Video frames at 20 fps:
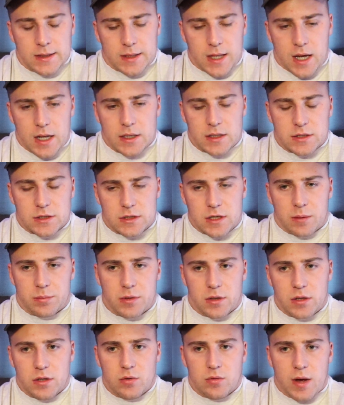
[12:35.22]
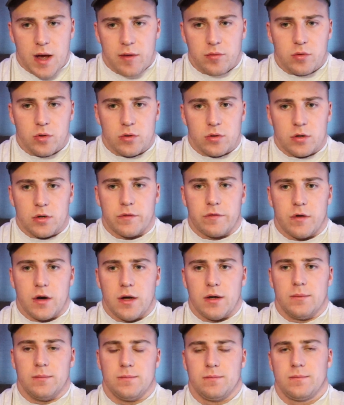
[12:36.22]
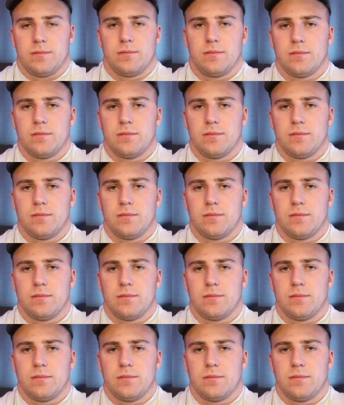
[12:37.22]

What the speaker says: That is something you have to learn from